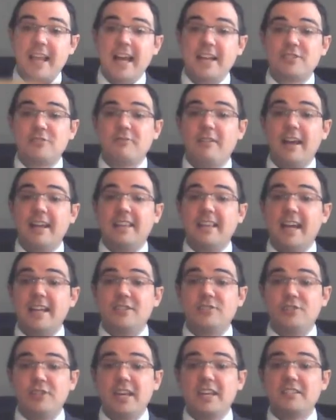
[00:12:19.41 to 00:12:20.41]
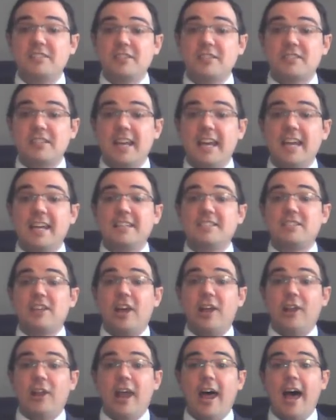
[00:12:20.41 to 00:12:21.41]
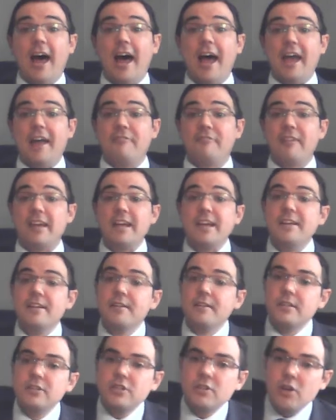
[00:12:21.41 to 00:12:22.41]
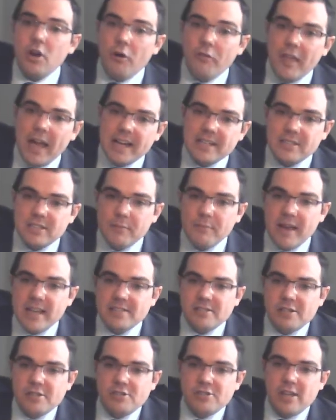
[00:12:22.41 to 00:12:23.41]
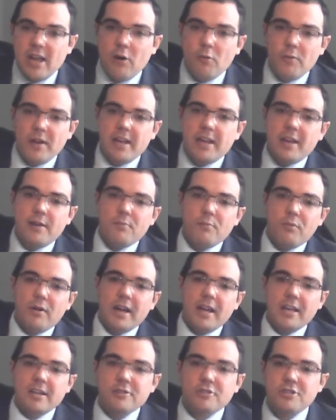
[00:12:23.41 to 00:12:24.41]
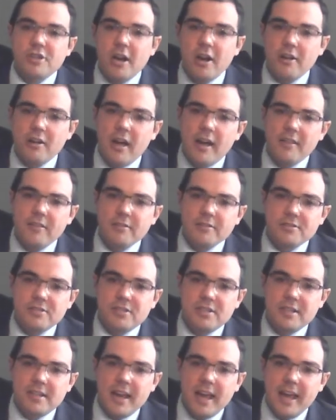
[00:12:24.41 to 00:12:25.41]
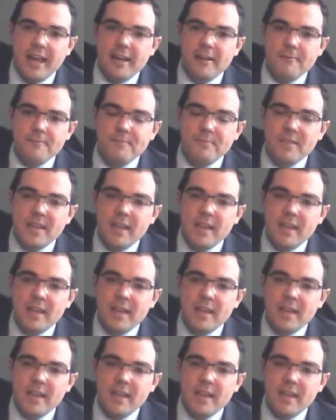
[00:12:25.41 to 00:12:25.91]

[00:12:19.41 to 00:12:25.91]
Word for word: That's right, that Jesus is alive you know, that's the message that we can bring and share to others today